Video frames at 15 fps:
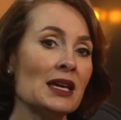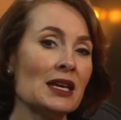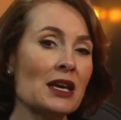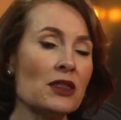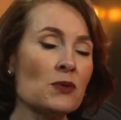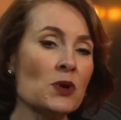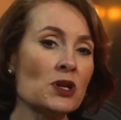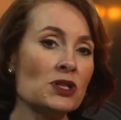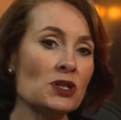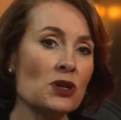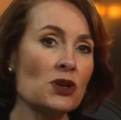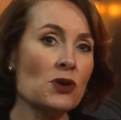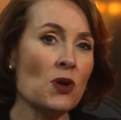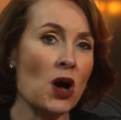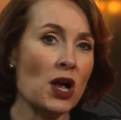In other words,
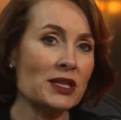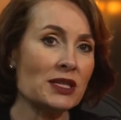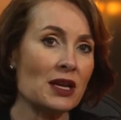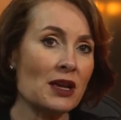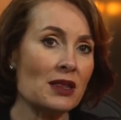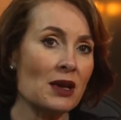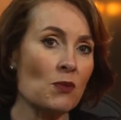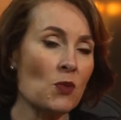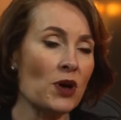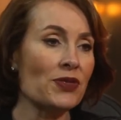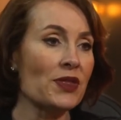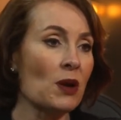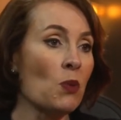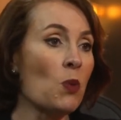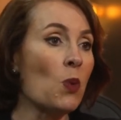you're asking them
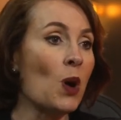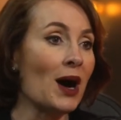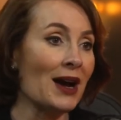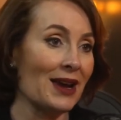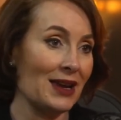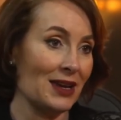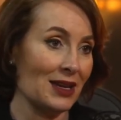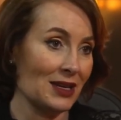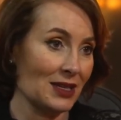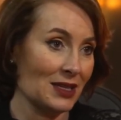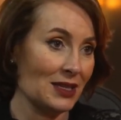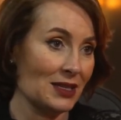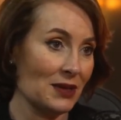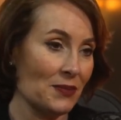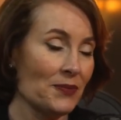what their why
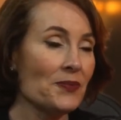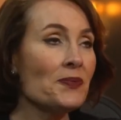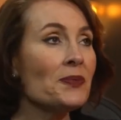is.